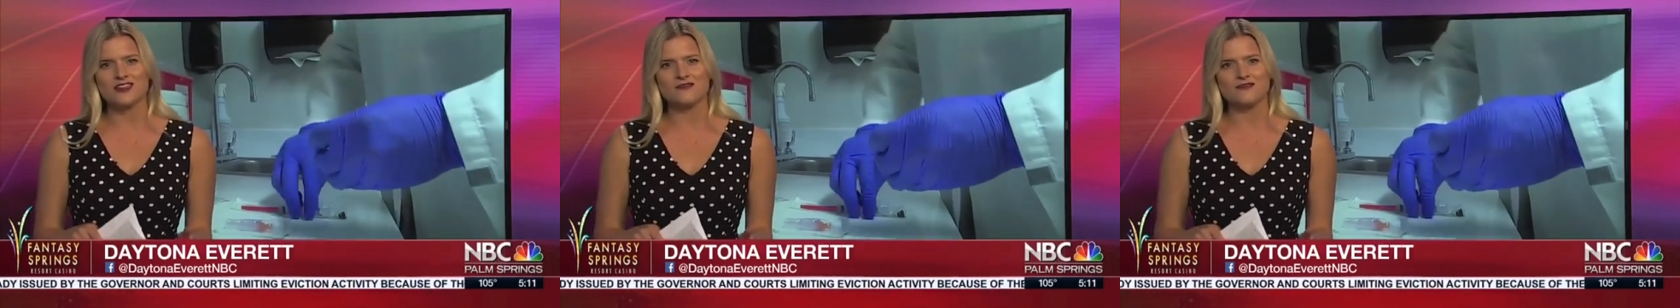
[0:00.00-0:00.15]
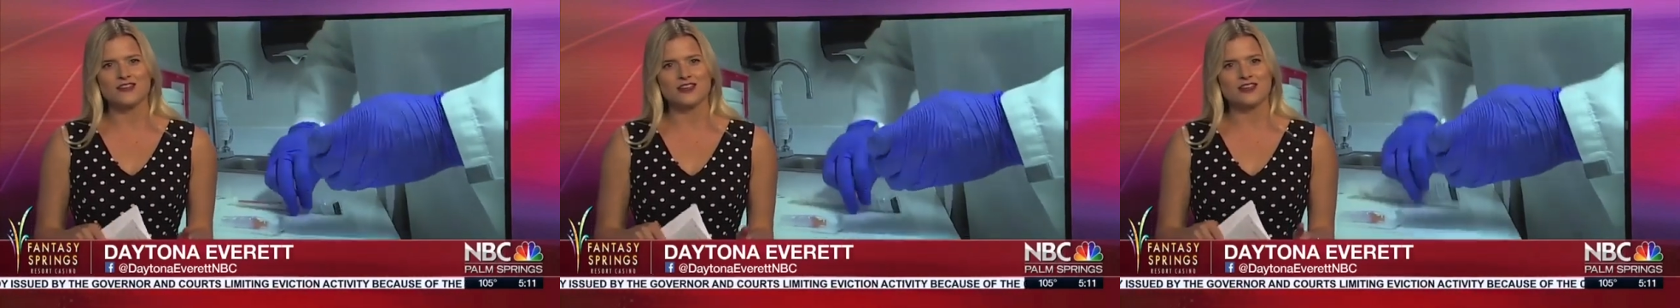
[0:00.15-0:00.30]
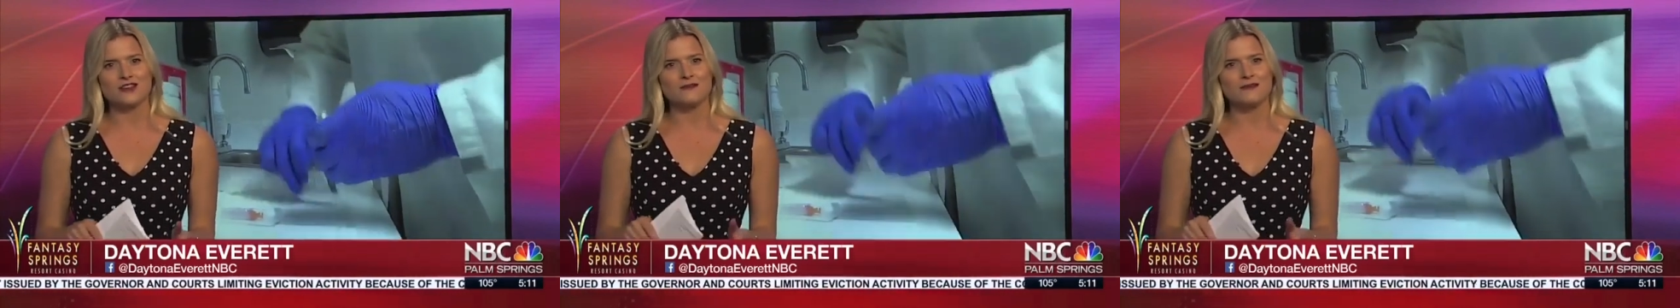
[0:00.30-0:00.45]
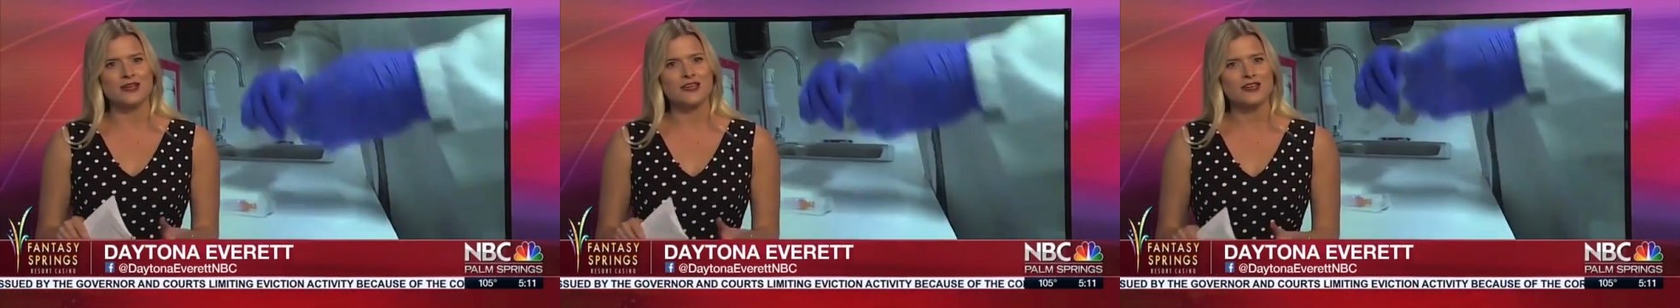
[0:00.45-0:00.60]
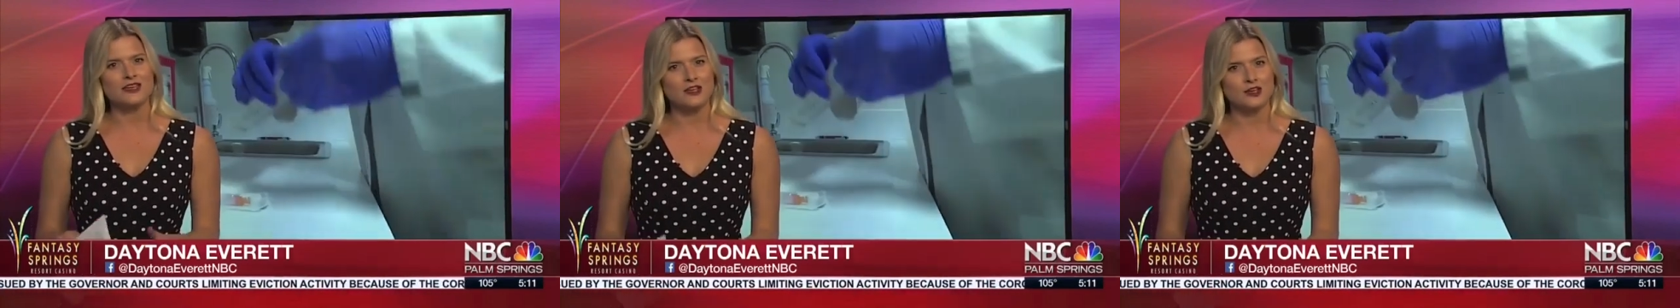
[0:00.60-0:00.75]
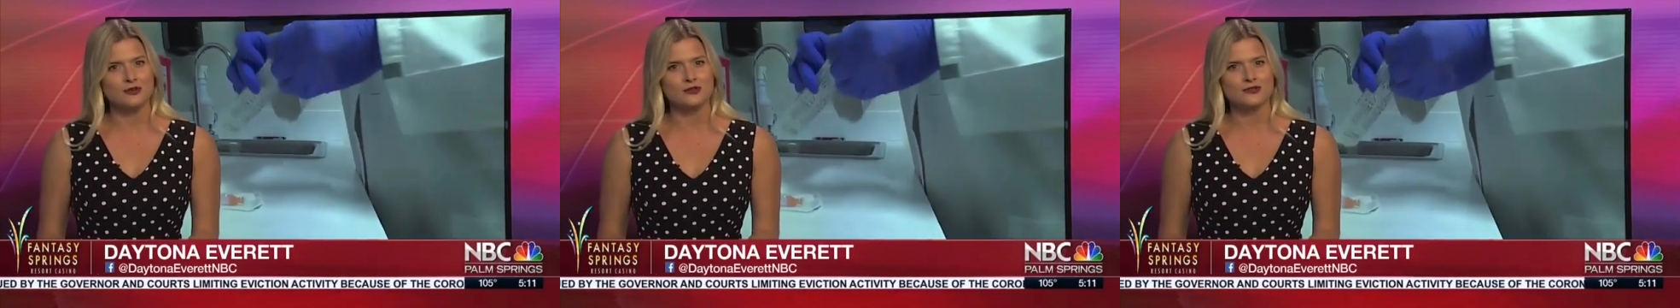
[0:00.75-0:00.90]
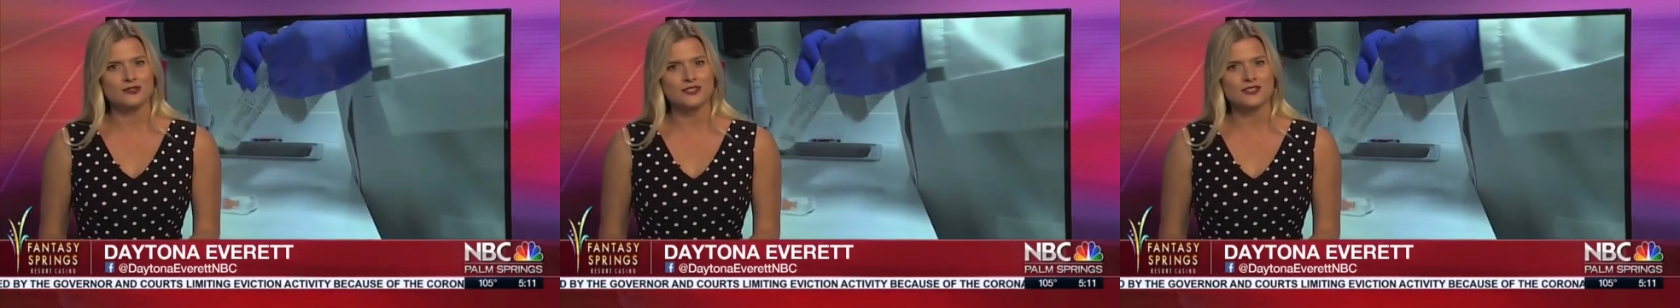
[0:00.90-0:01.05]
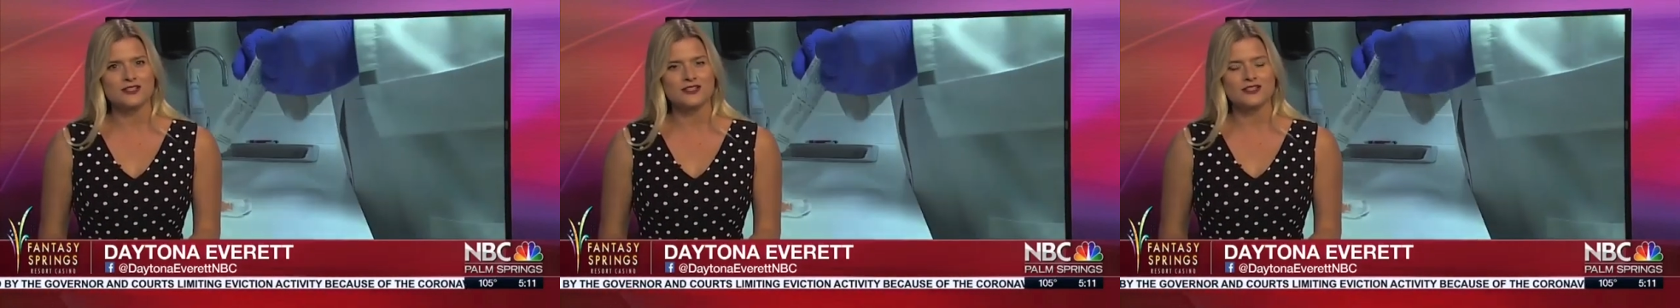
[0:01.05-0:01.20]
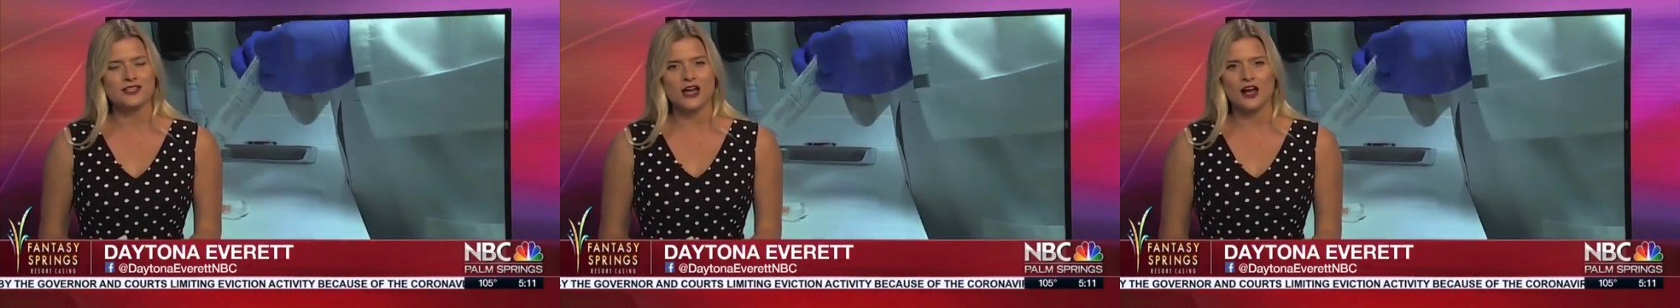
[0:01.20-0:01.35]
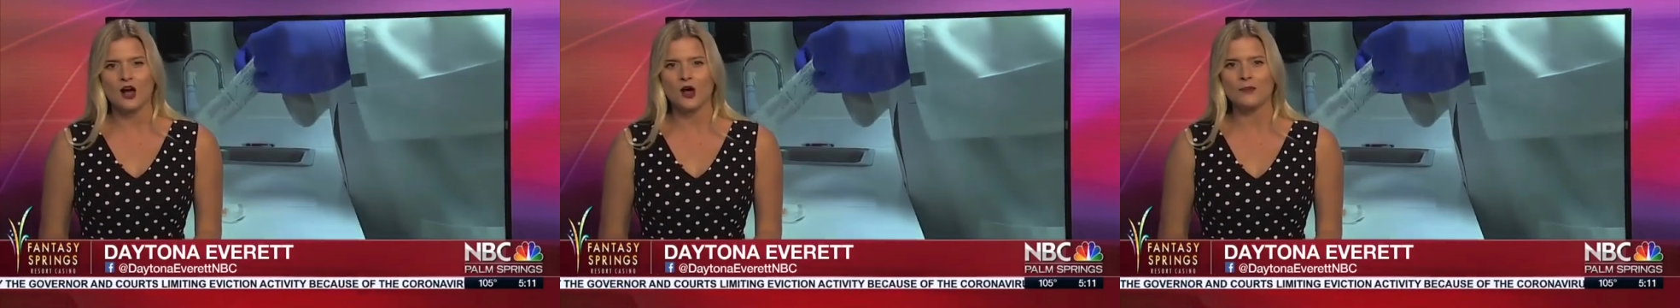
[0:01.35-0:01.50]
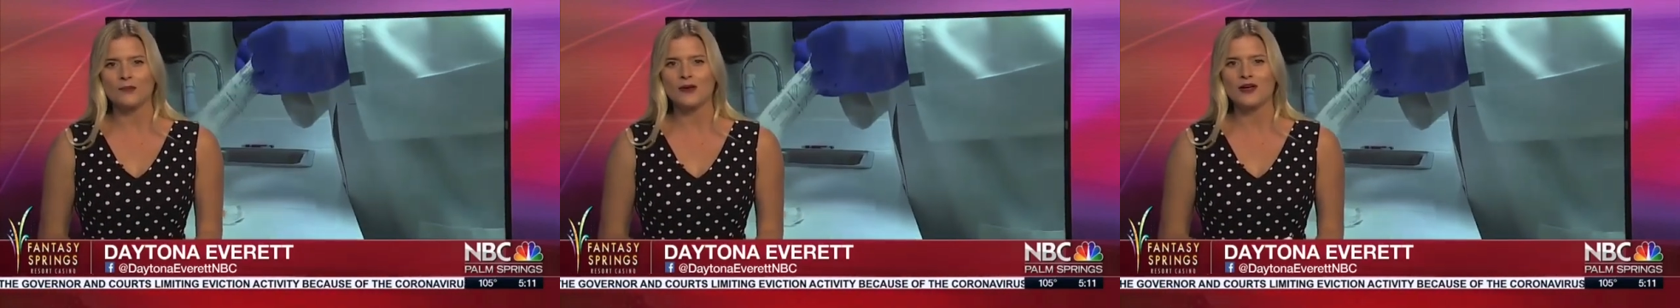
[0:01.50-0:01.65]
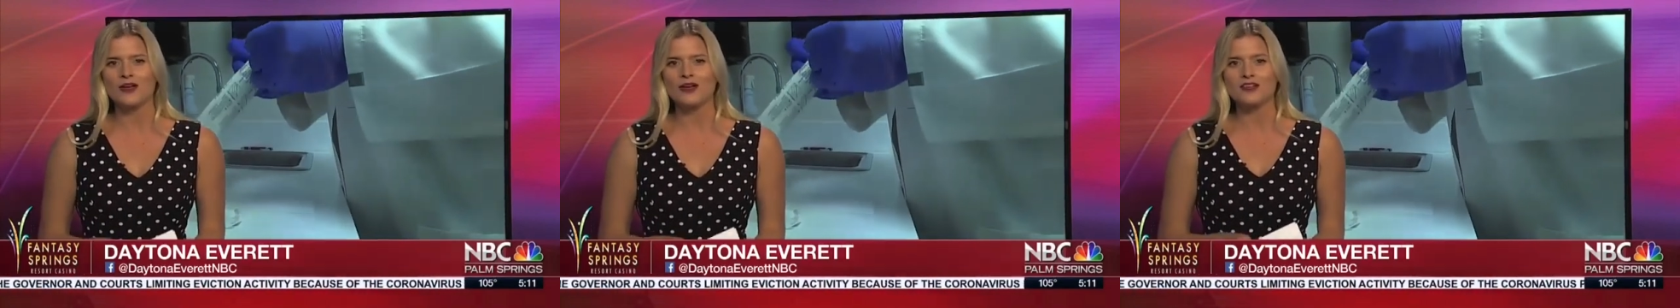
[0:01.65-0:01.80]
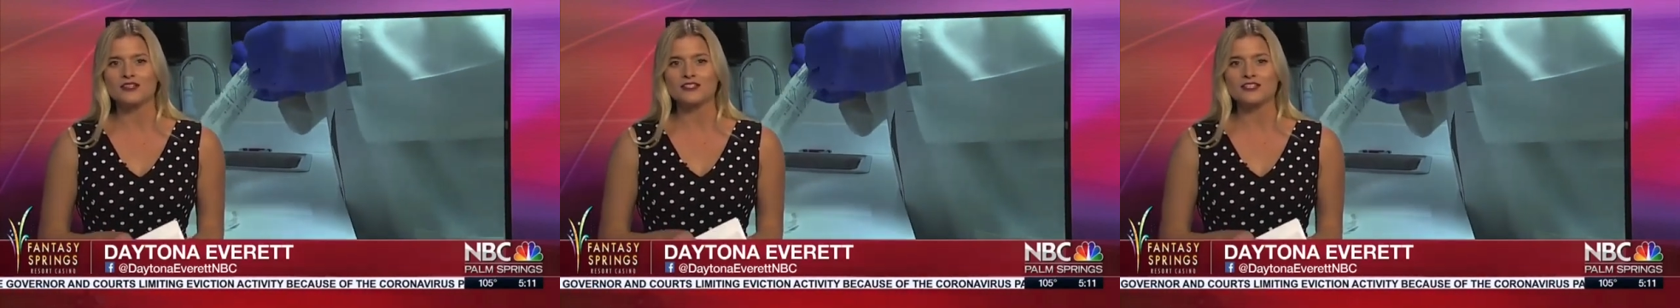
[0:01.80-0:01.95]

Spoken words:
if it can be used to help